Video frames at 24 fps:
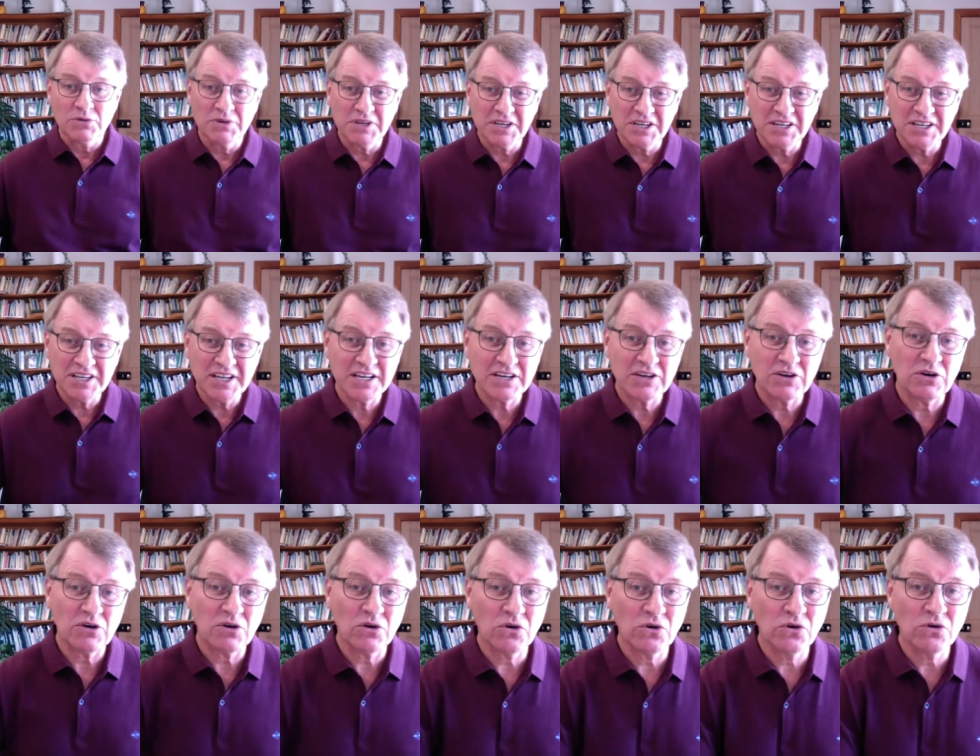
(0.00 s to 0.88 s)
we're going to get a
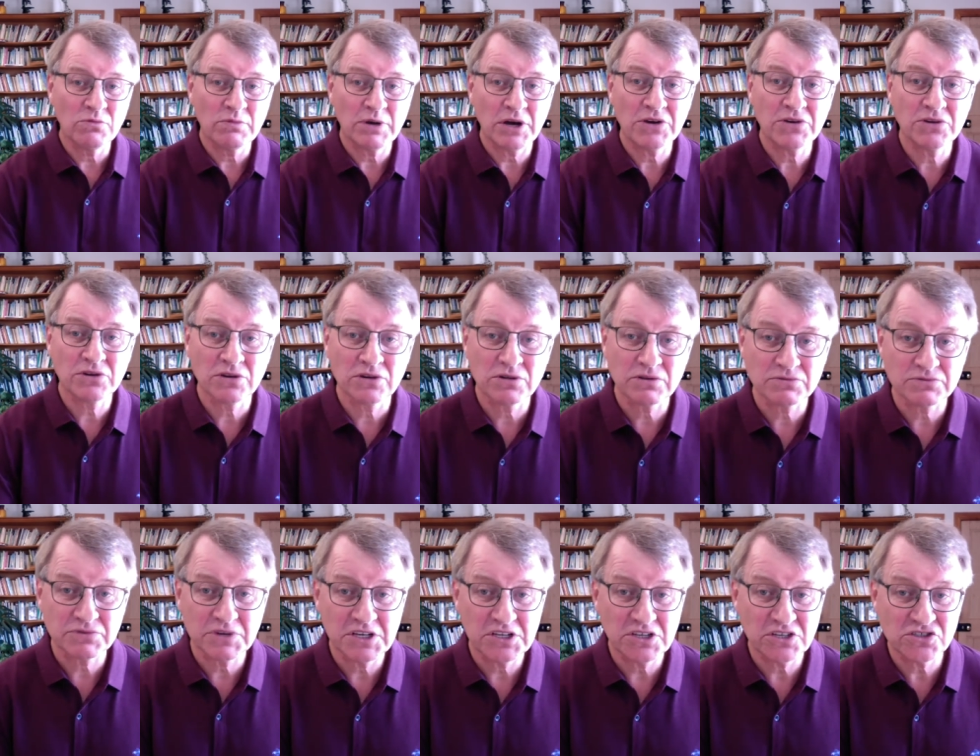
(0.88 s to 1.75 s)
hormonal
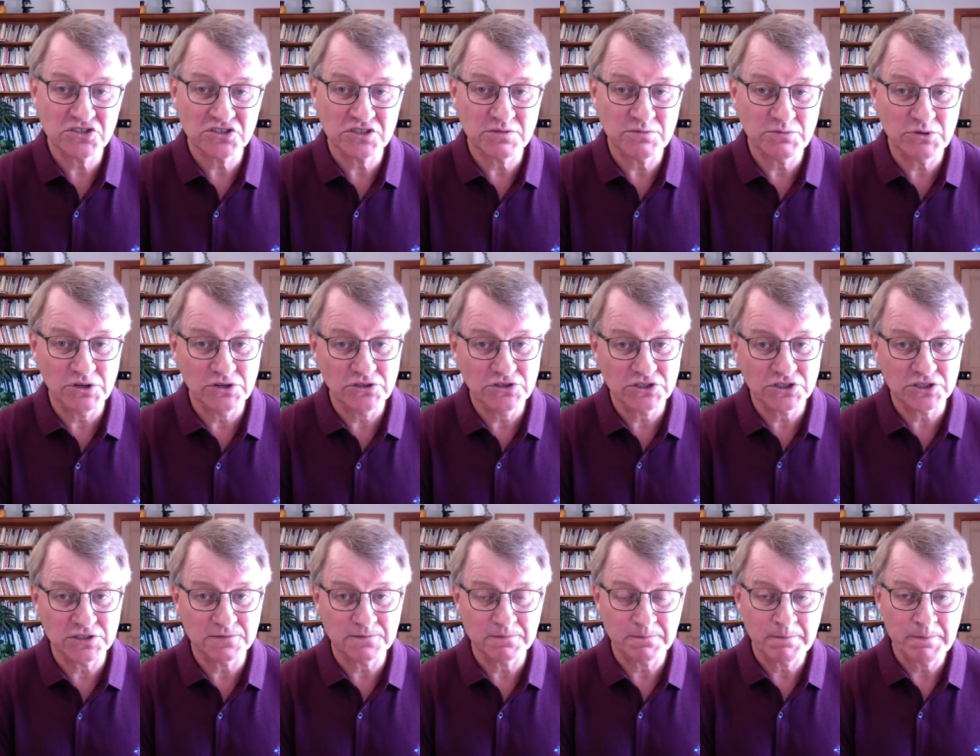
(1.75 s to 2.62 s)

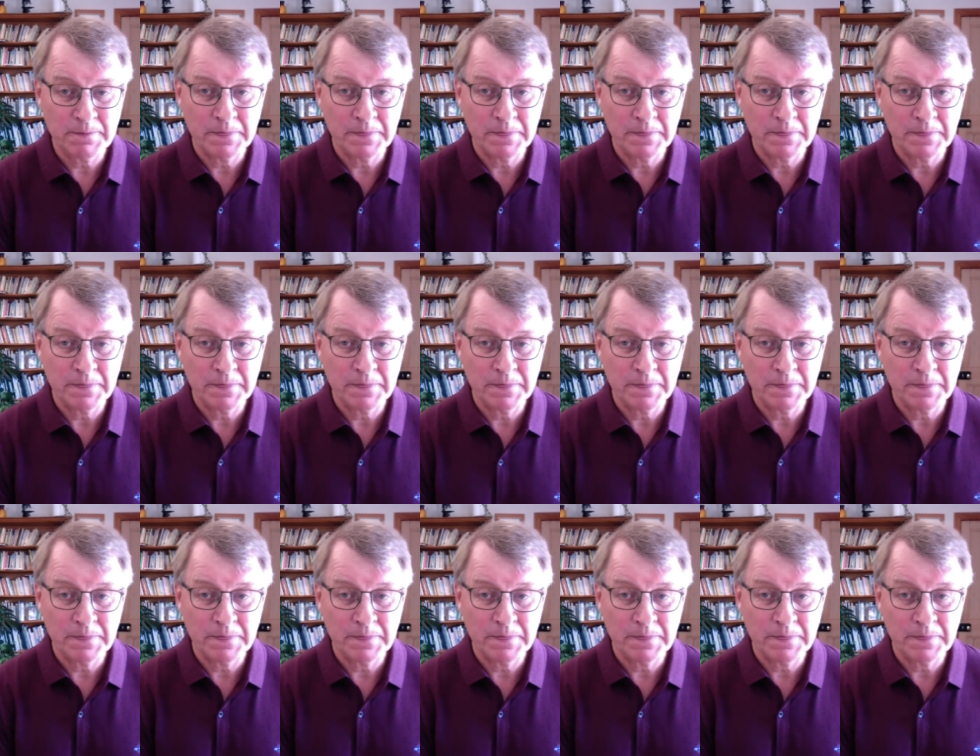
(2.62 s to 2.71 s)
redistribution,